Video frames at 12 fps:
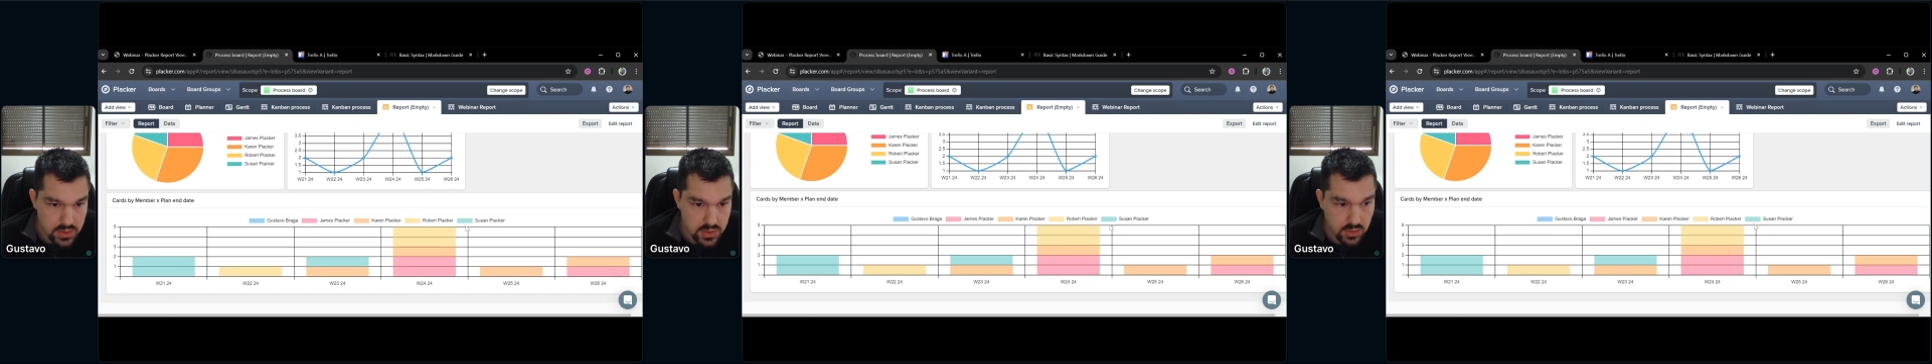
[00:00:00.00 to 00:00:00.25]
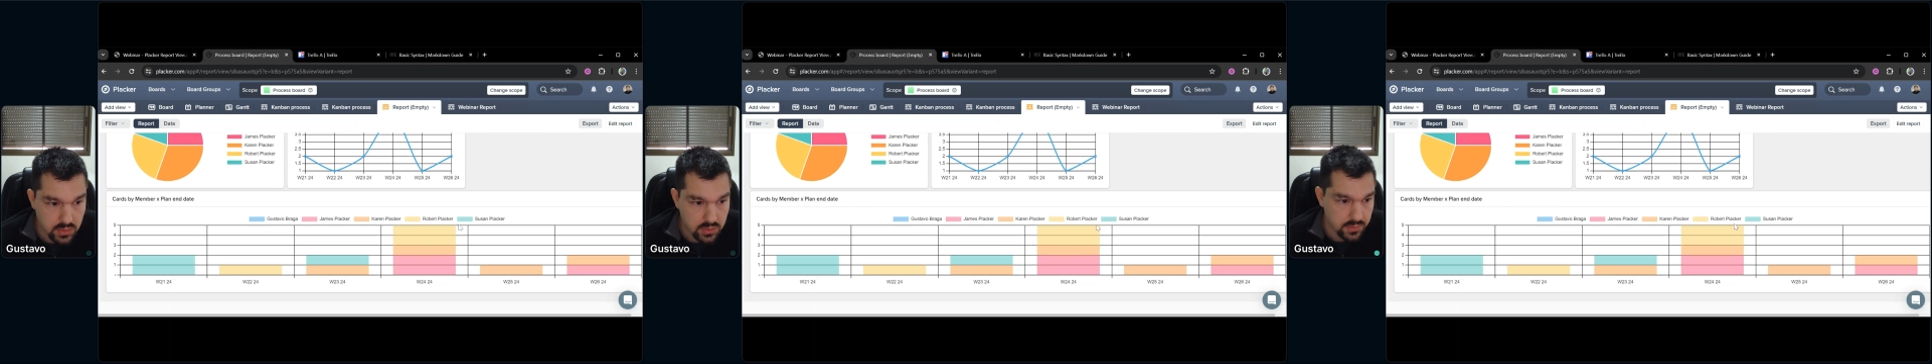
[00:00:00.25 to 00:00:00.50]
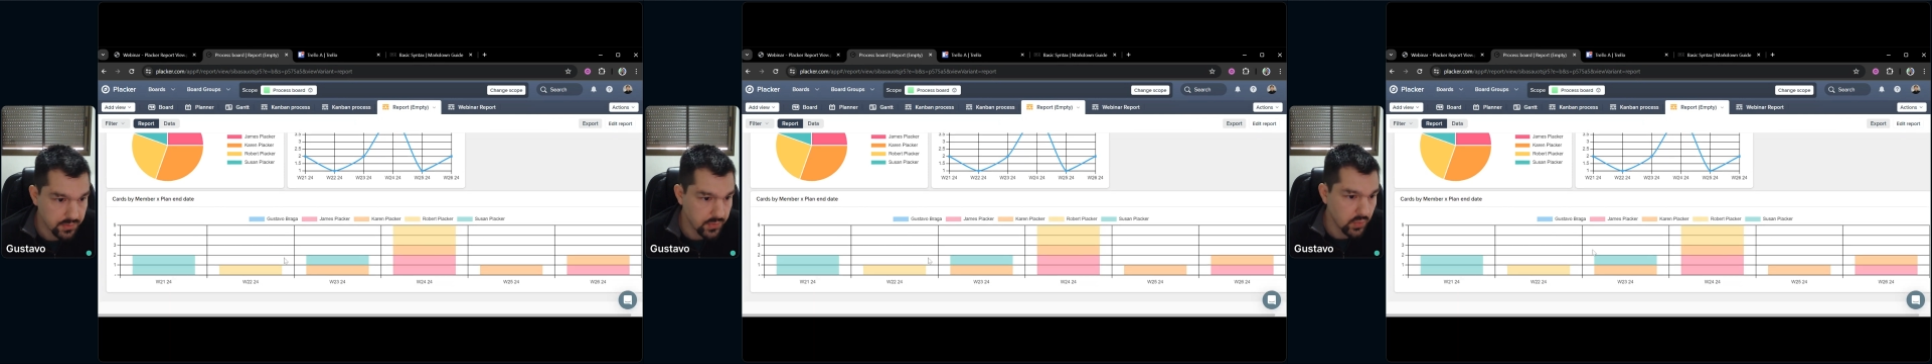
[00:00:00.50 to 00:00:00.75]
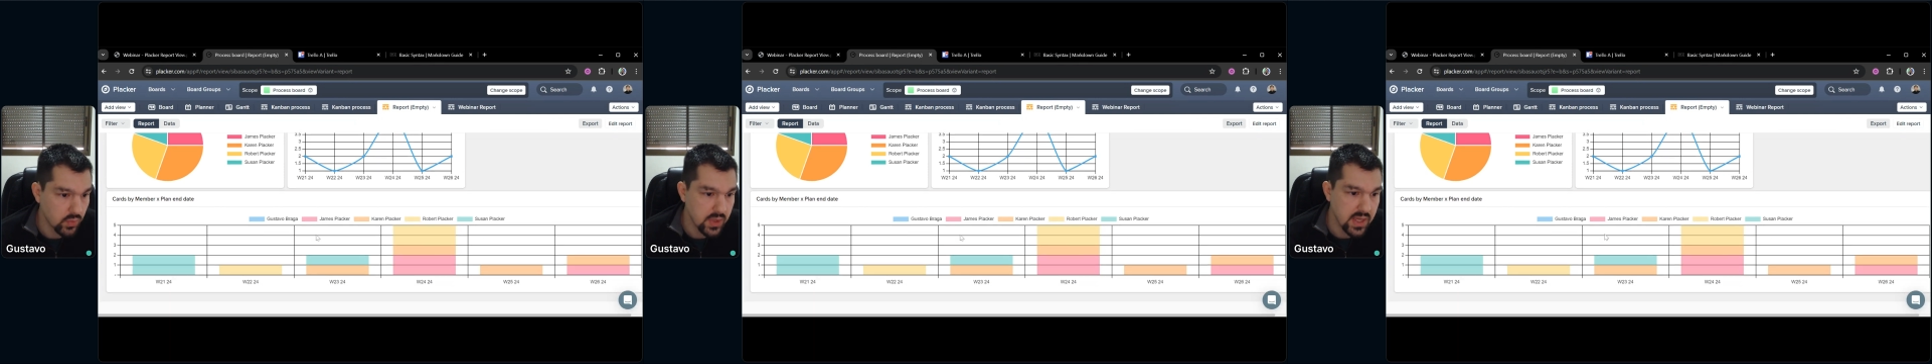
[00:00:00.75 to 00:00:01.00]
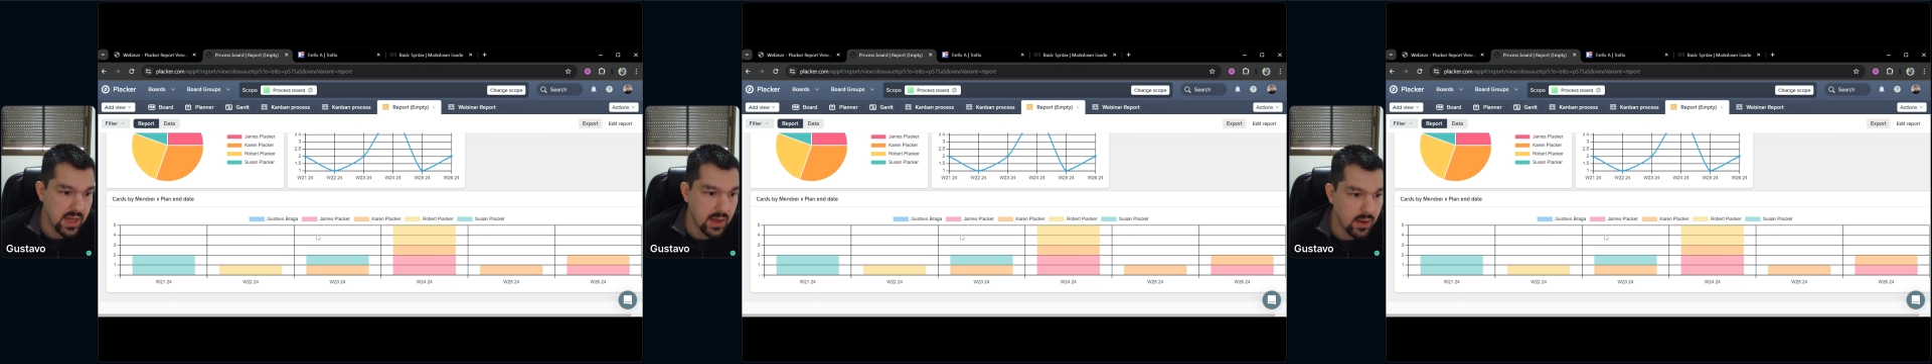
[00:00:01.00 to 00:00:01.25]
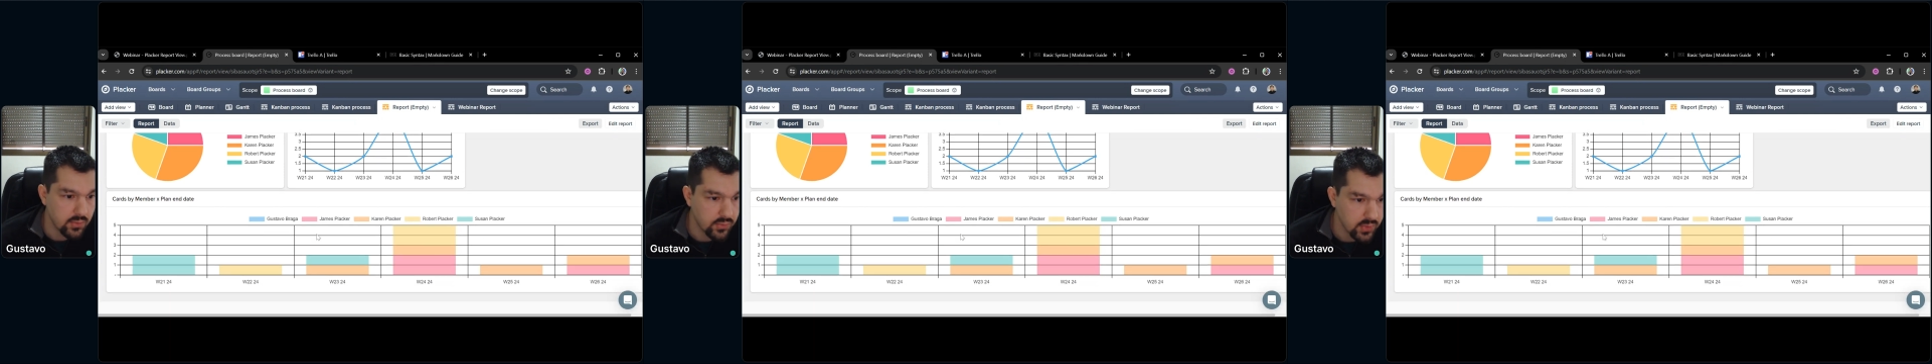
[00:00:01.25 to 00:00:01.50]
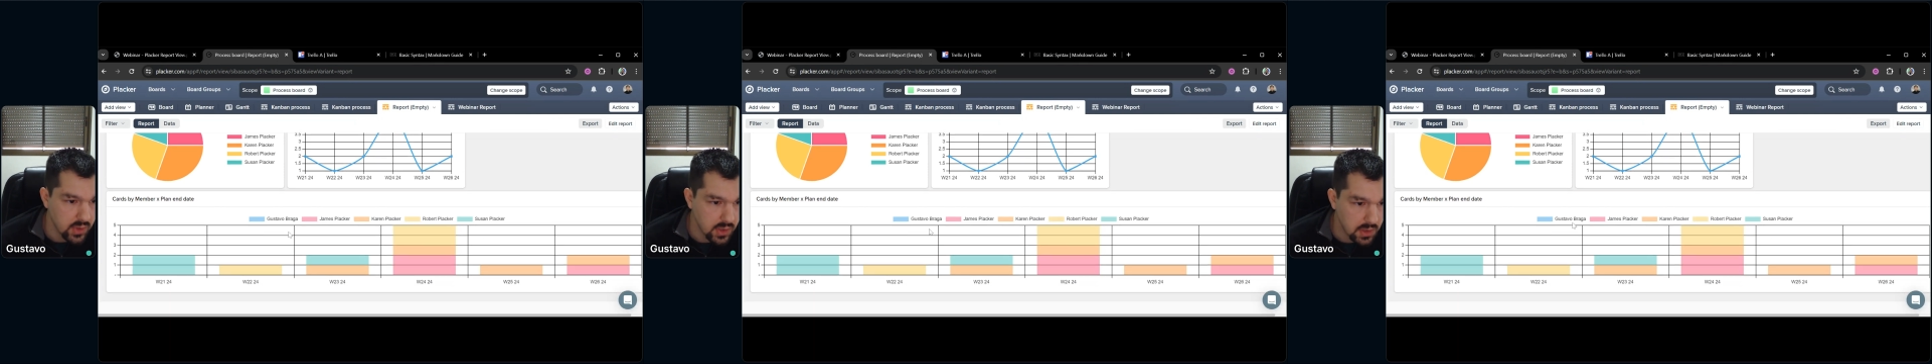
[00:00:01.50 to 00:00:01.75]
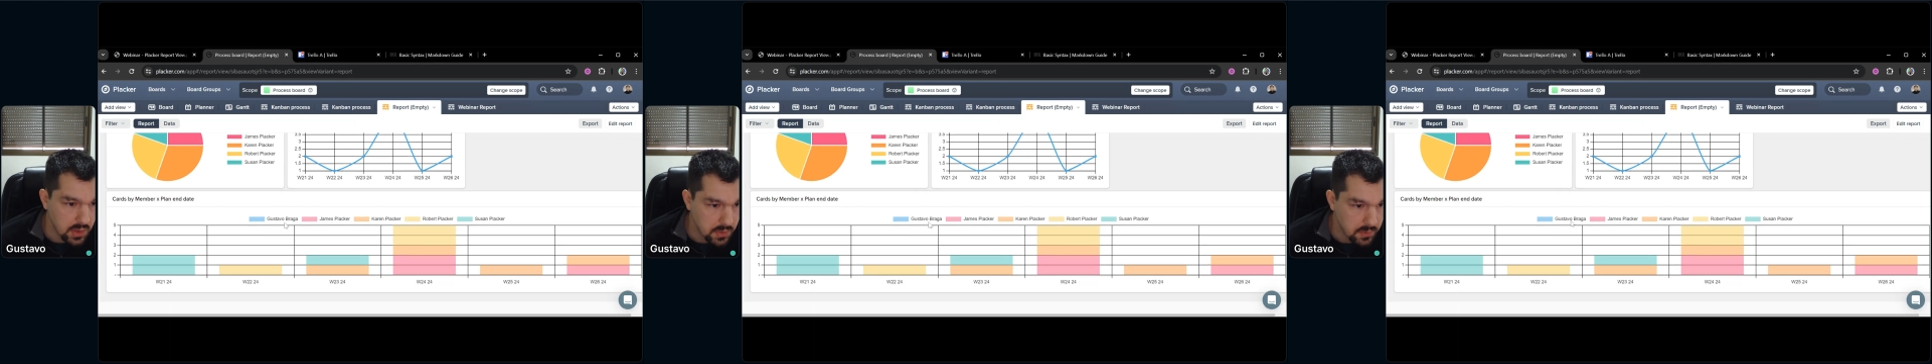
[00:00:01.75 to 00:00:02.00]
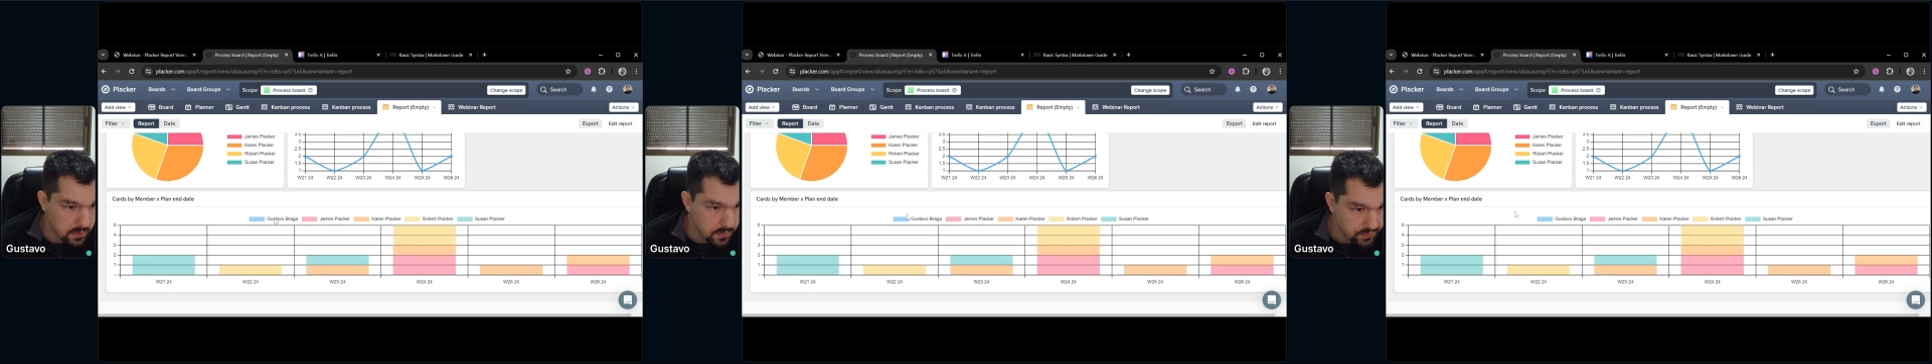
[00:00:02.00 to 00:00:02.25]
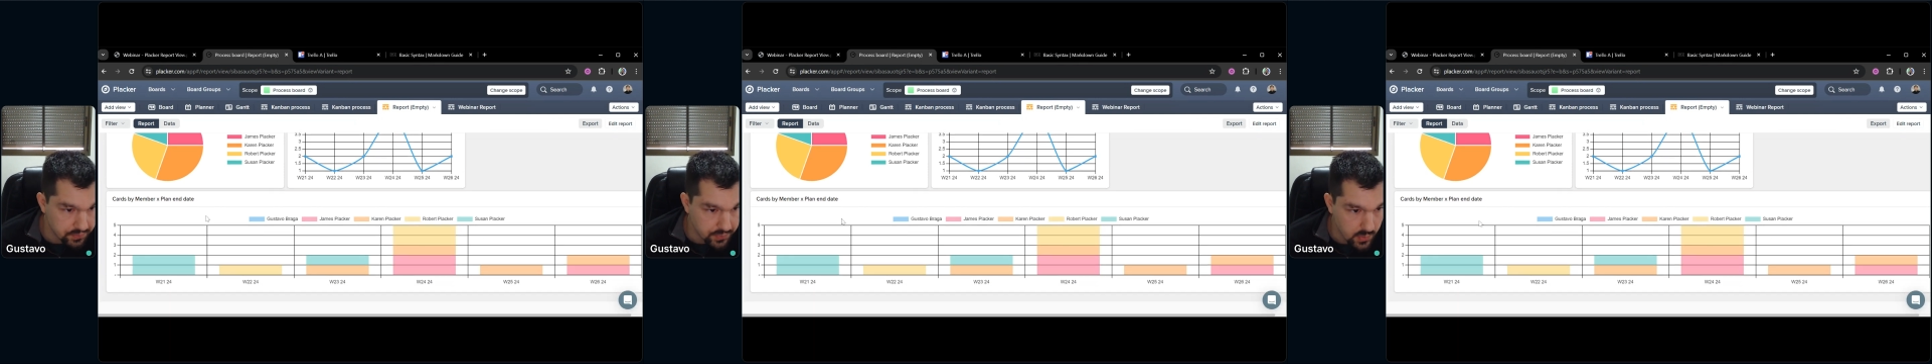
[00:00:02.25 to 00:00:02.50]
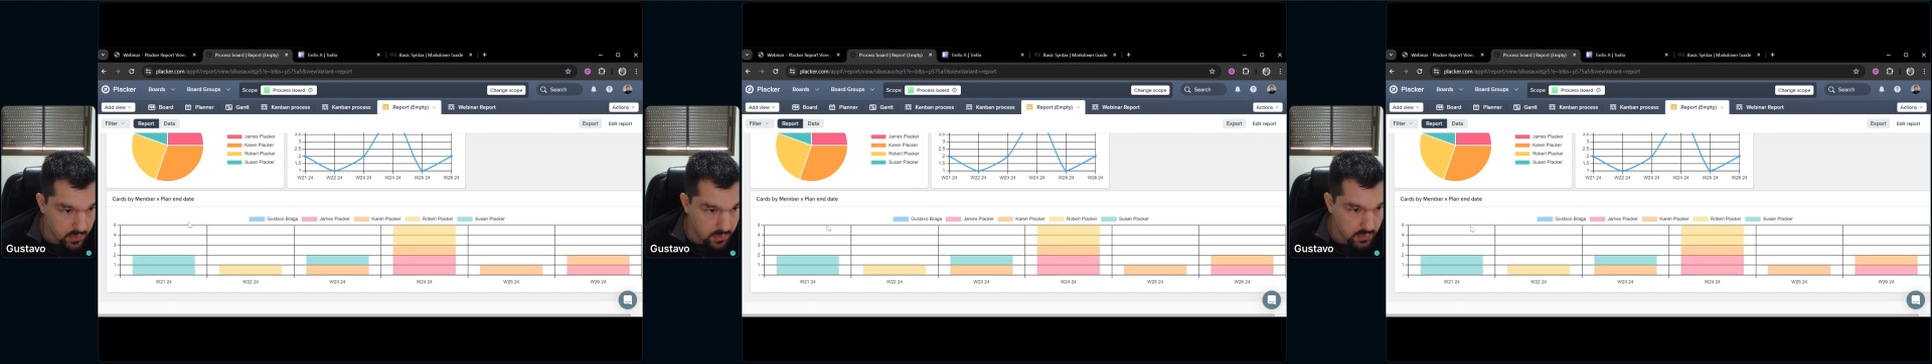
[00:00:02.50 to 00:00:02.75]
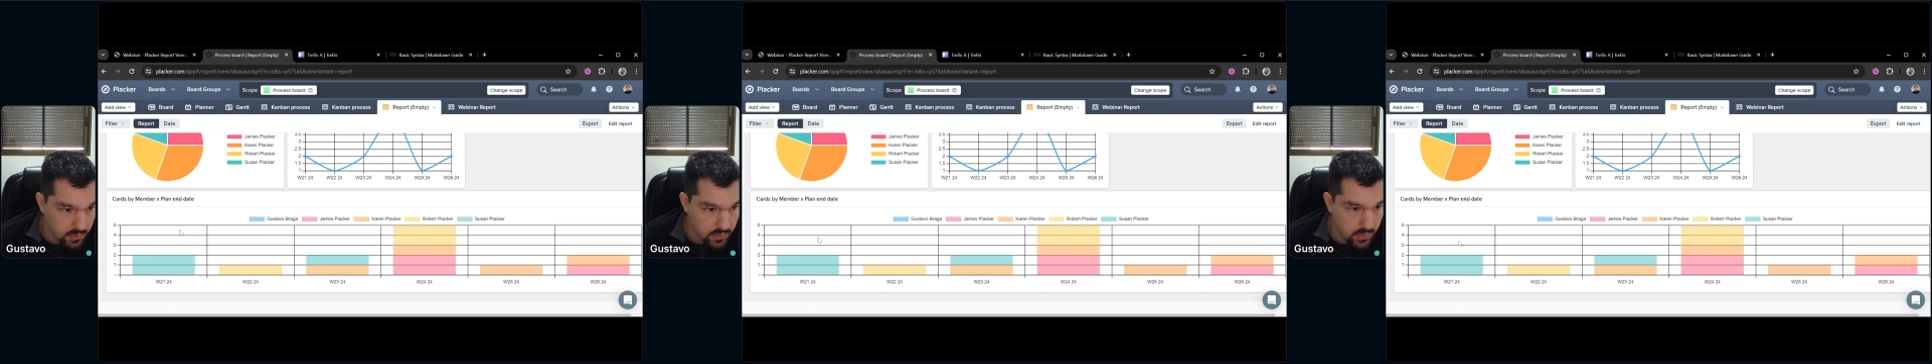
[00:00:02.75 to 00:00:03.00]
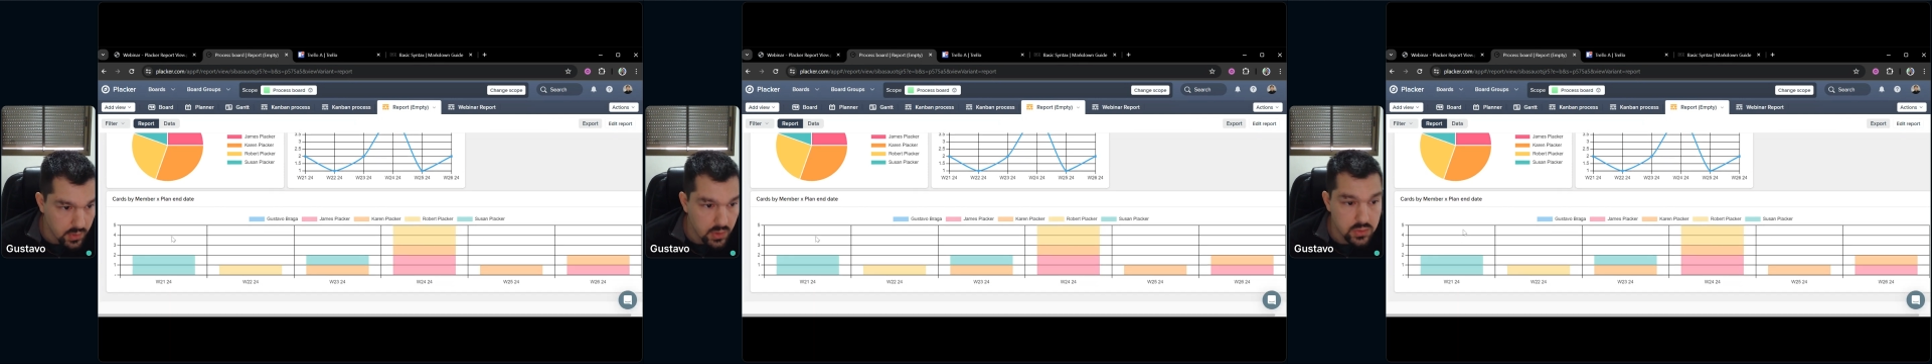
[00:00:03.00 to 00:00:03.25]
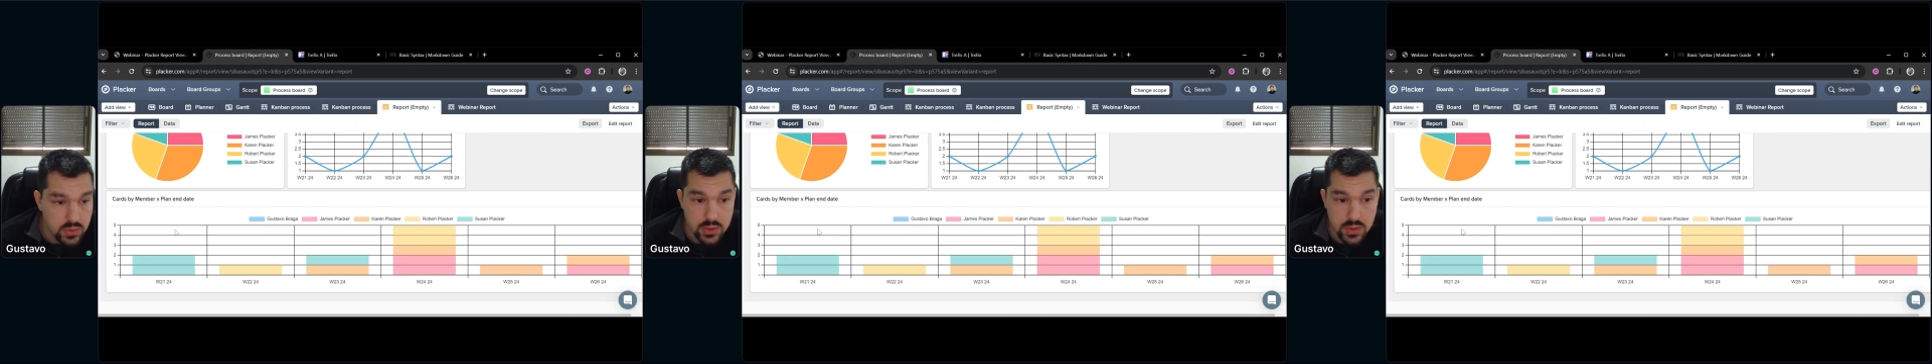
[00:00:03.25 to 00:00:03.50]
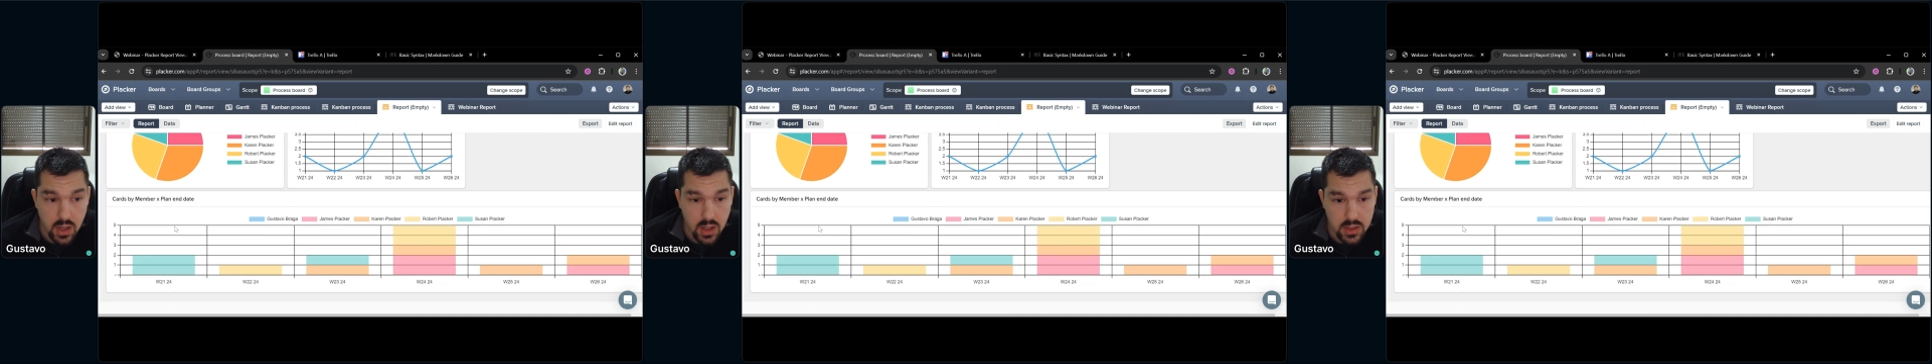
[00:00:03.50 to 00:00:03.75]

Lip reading: So we have 2